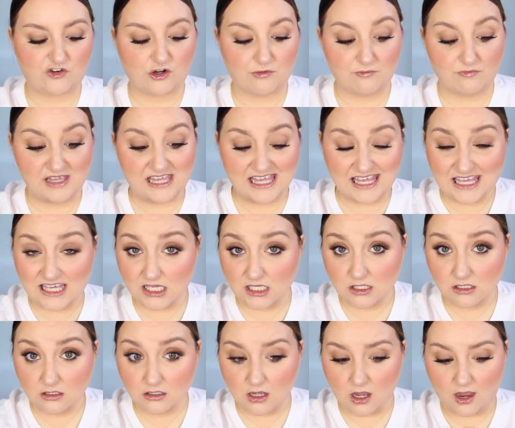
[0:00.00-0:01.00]
For me,
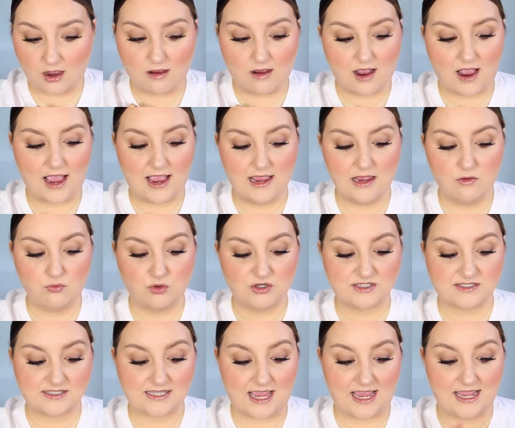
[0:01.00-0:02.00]
I
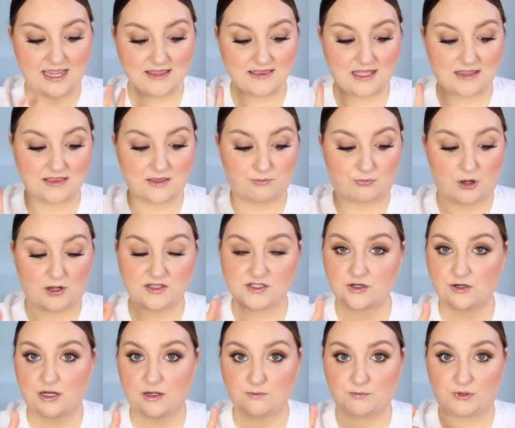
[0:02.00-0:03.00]
would say that the
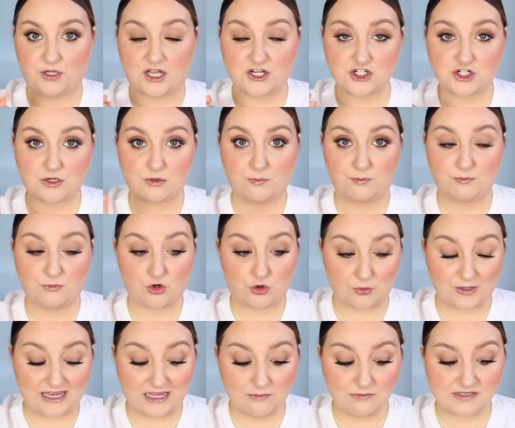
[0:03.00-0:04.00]
bronzer and blush
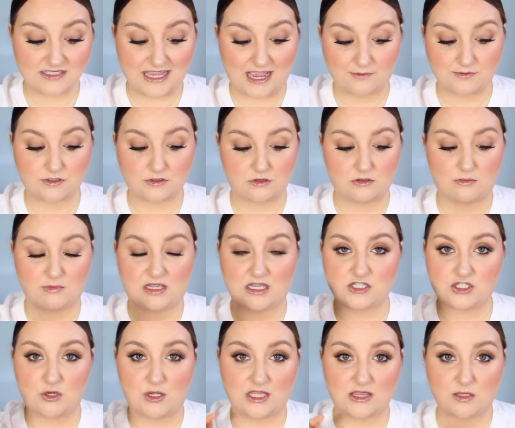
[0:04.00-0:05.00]
creams, absolutely,
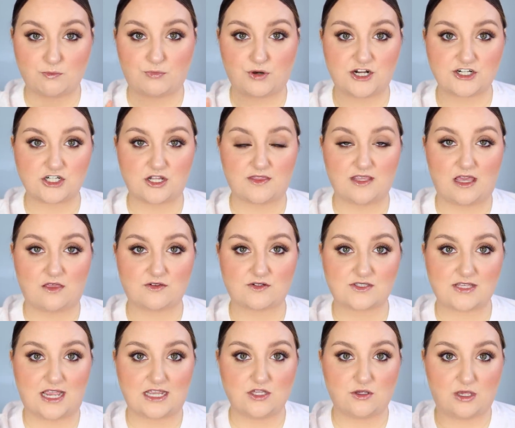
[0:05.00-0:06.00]
because you get the brush on the other
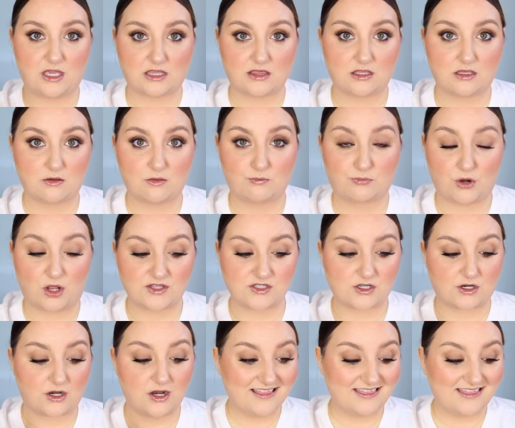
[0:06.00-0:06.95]
side, you get the bronzer.